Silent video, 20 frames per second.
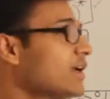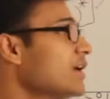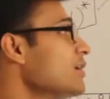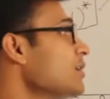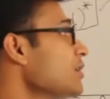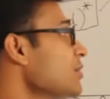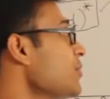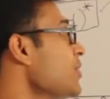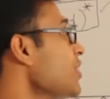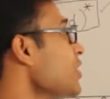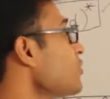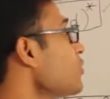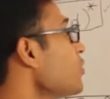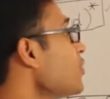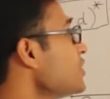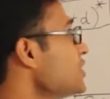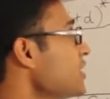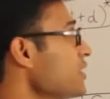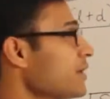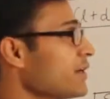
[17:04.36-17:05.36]
intermediate
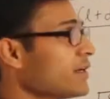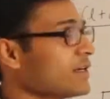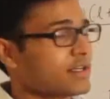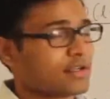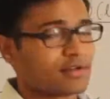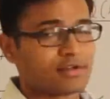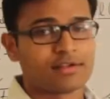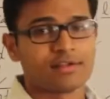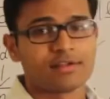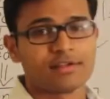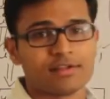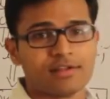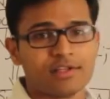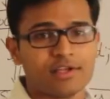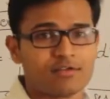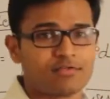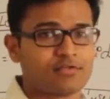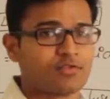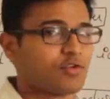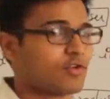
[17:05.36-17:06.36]
code generator.
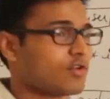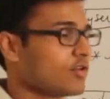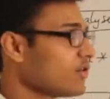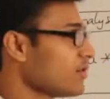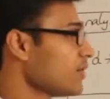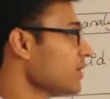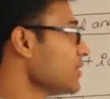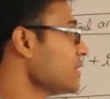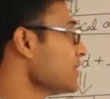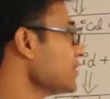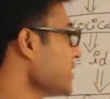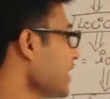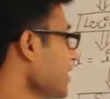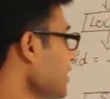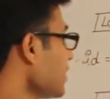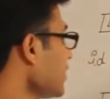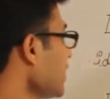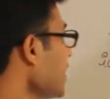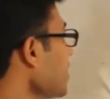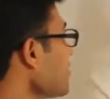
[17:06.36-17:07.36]
Therefore, this
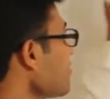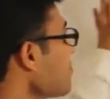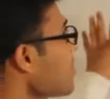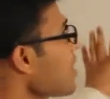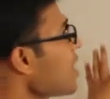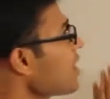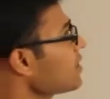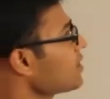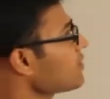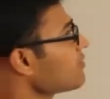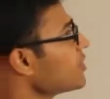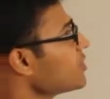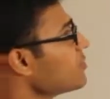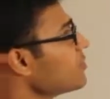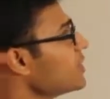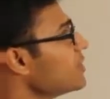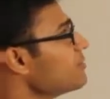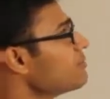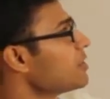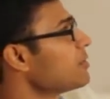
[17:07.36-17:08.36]
entire part will
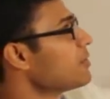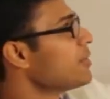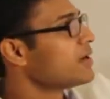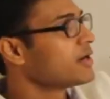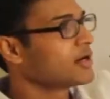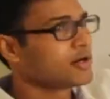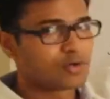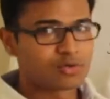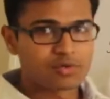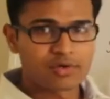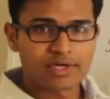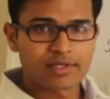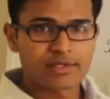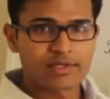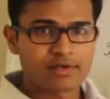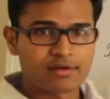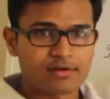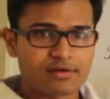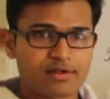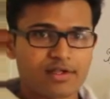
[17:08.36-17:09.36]
be implemented
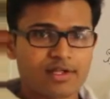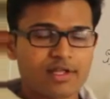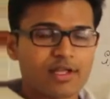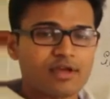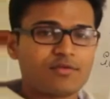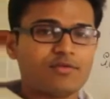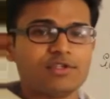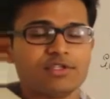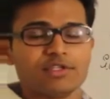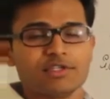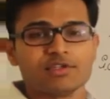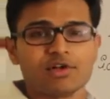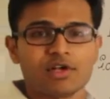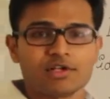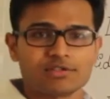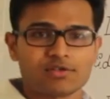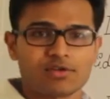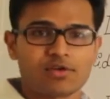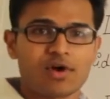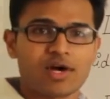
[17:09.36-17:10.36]
together, which is
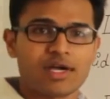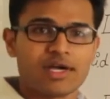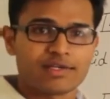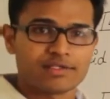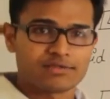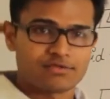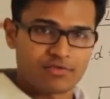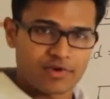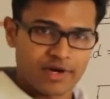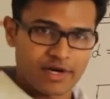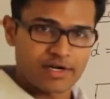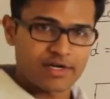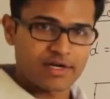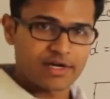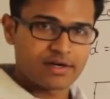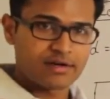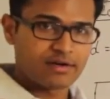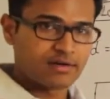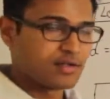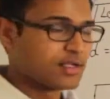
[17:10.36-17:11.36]
also called as front
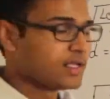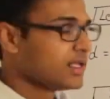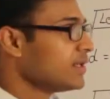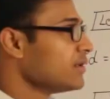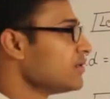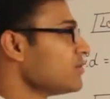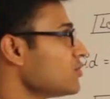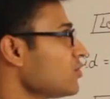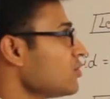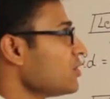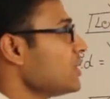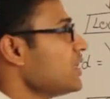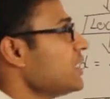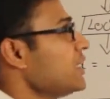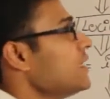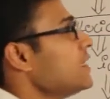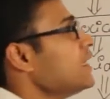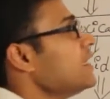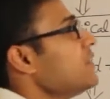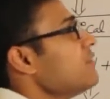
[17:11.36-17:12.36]
end. So
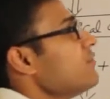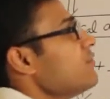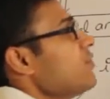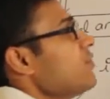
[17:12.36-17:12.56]
till the